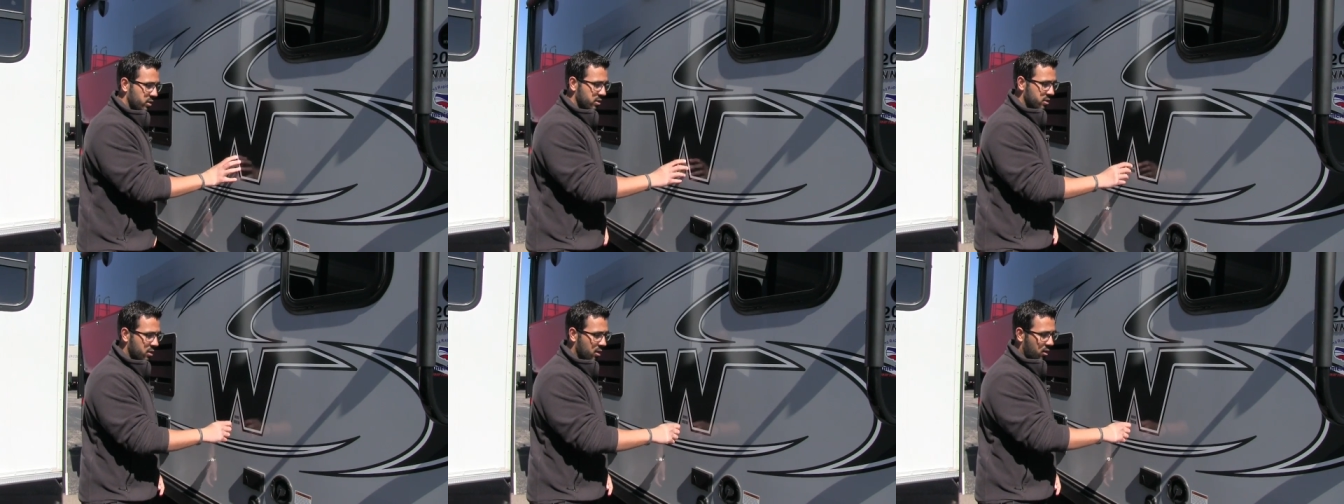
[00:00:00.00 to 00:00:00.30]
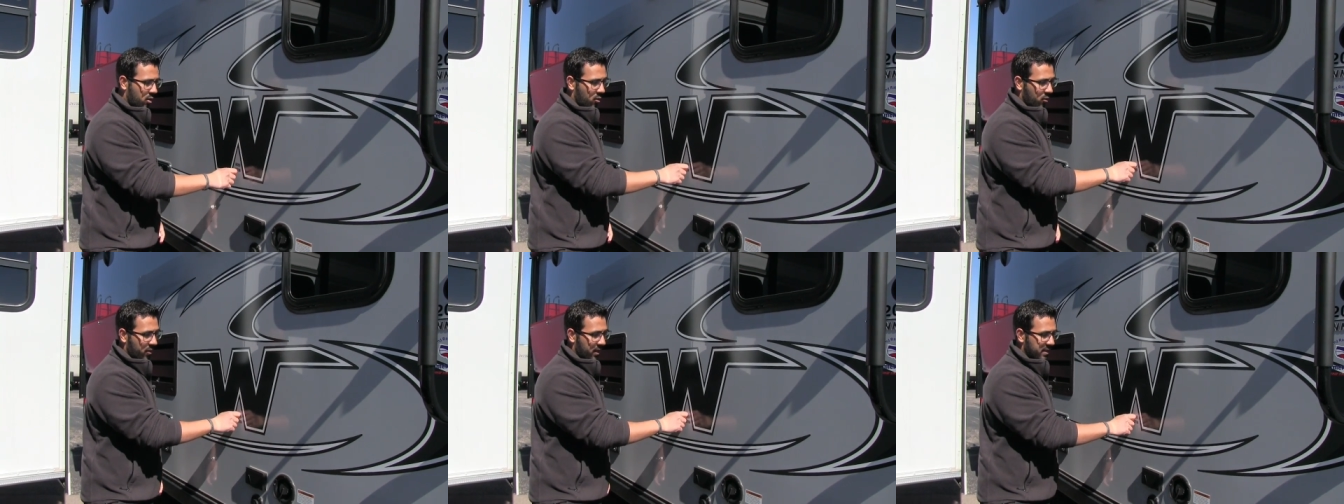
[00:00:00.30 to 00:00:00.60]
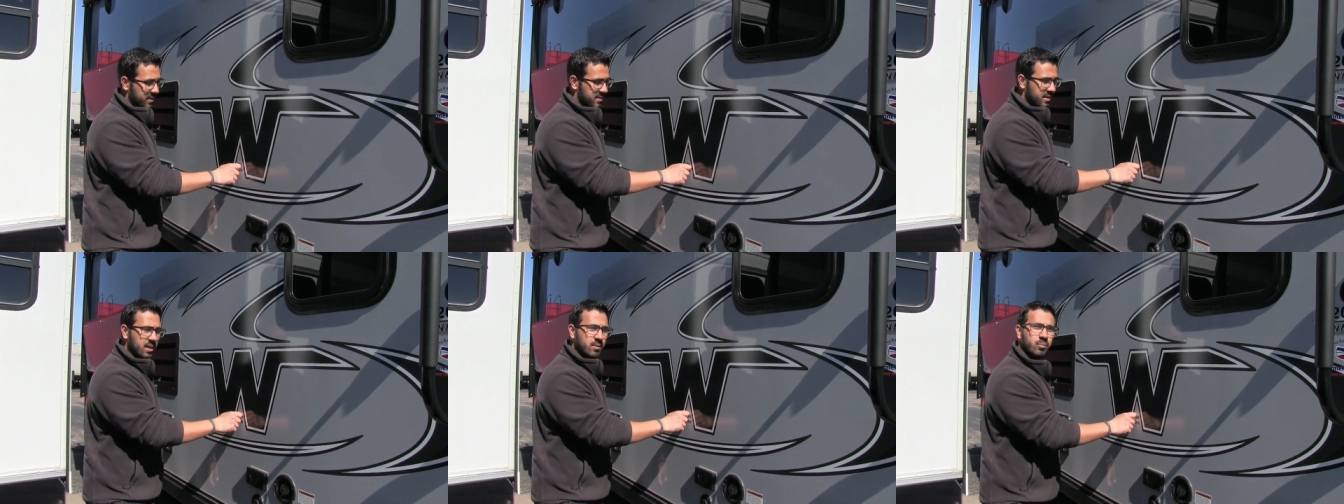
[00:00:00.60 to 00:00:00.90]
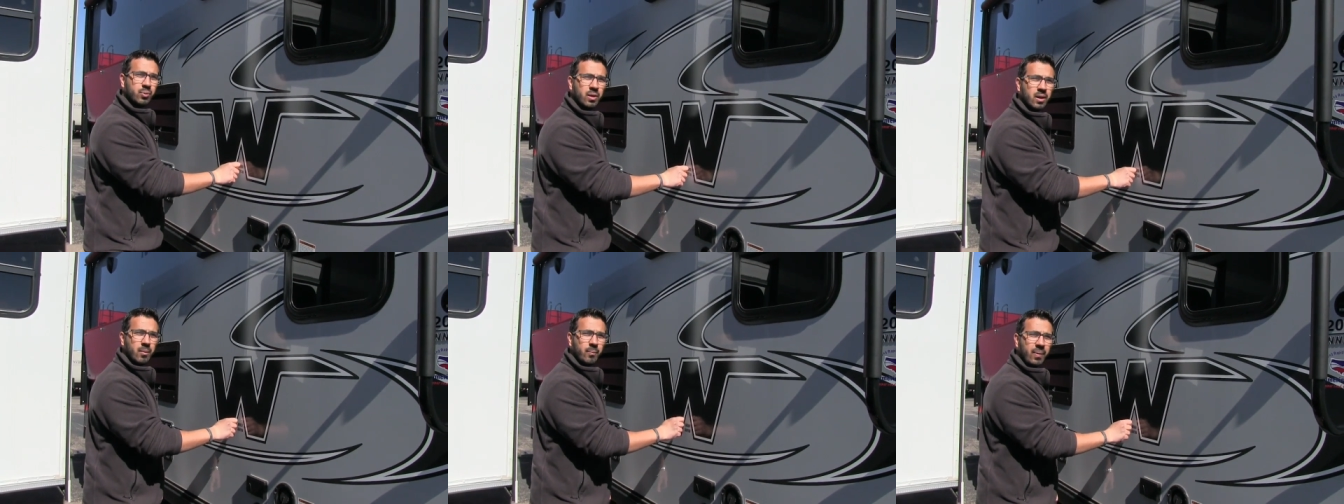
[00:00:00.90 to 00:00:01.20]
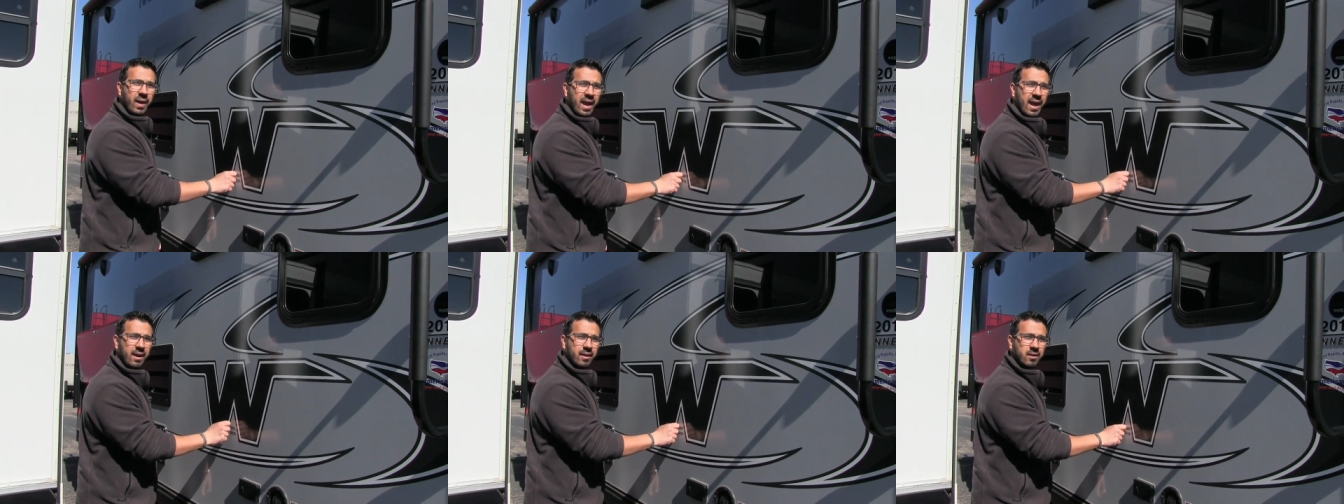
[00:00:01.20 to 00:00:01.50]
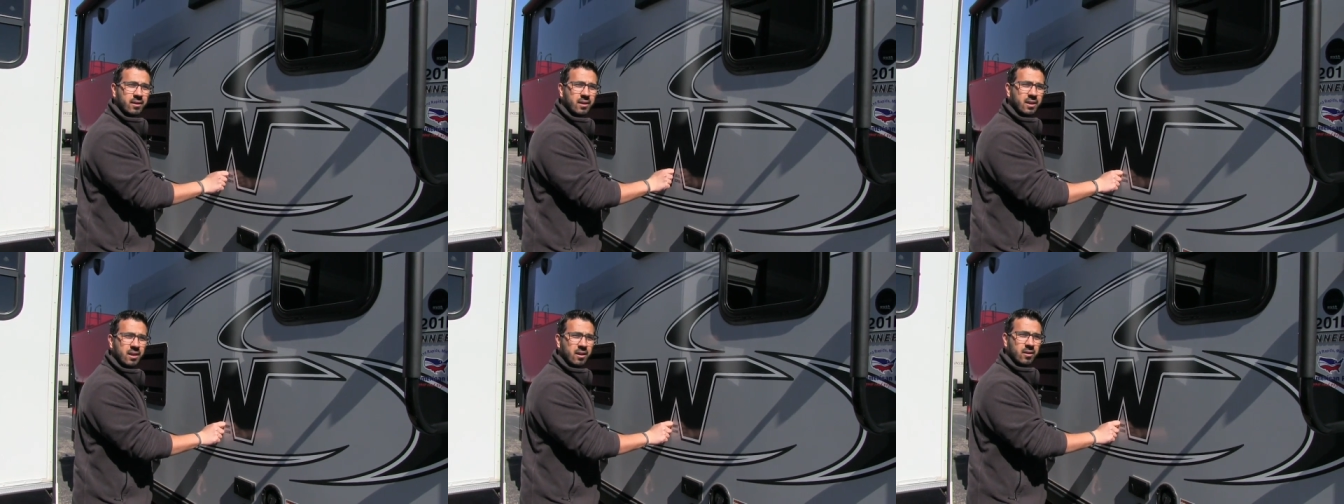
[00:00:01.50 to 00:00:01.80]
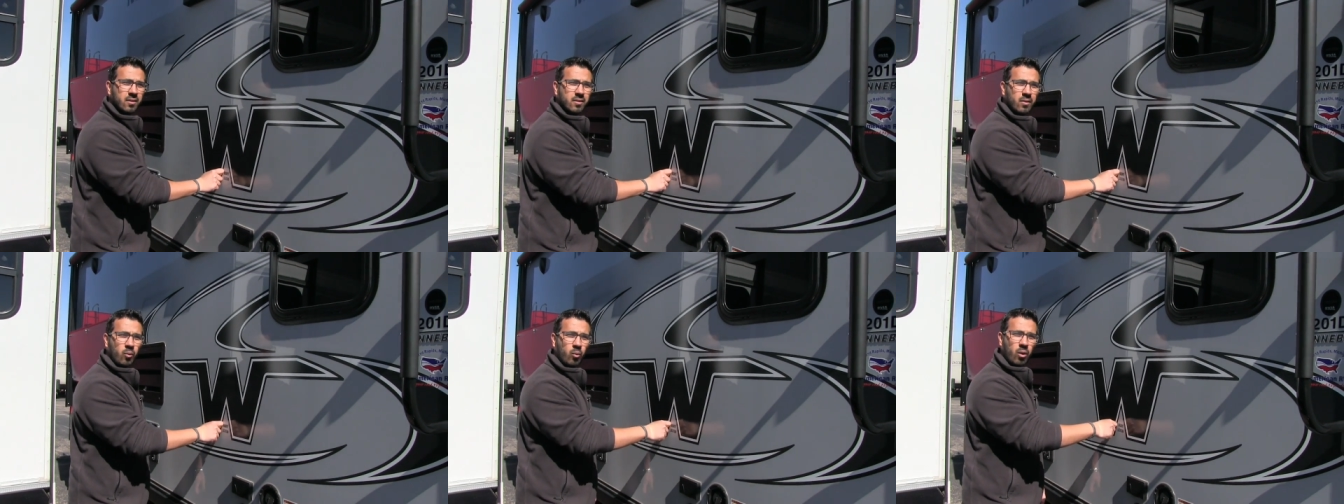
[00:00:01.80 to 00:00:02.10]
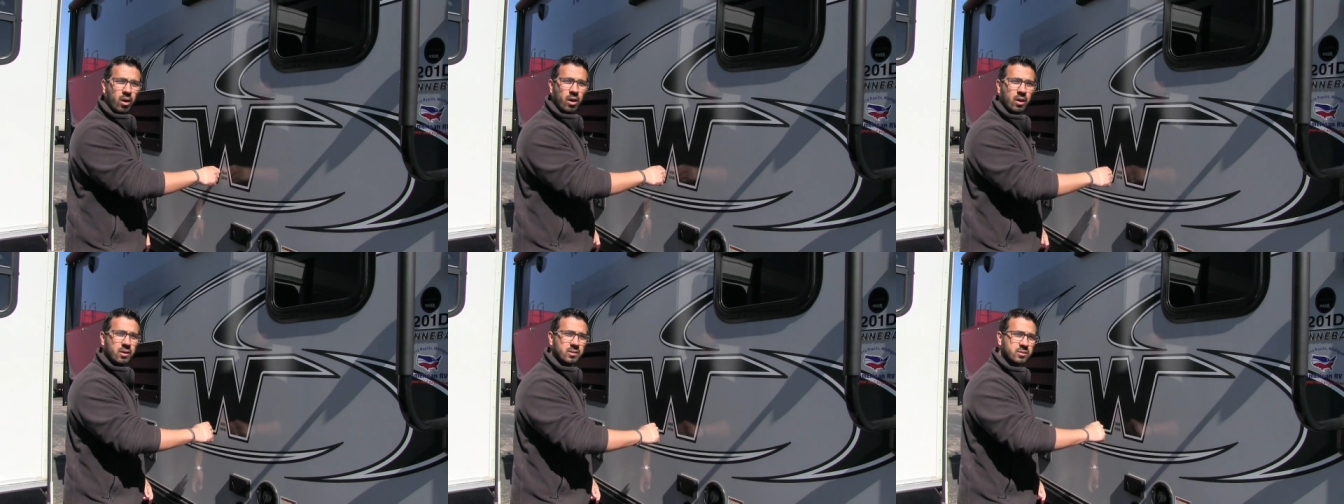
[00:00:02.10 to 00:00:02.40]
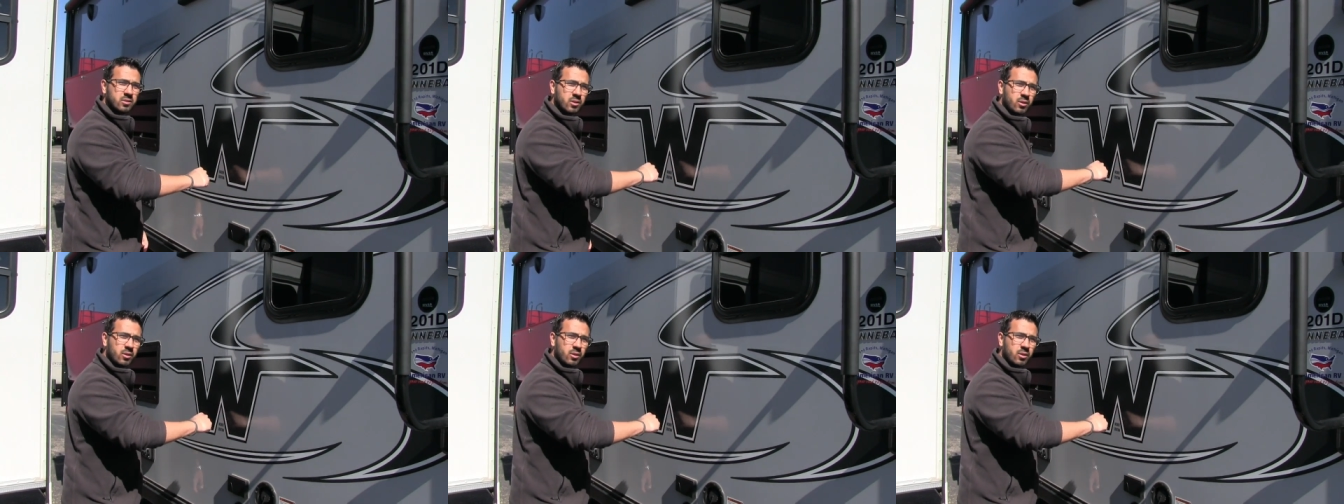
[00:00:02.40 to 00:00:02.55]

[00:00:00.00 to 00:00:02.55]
would go. They did put a backer here in the wall so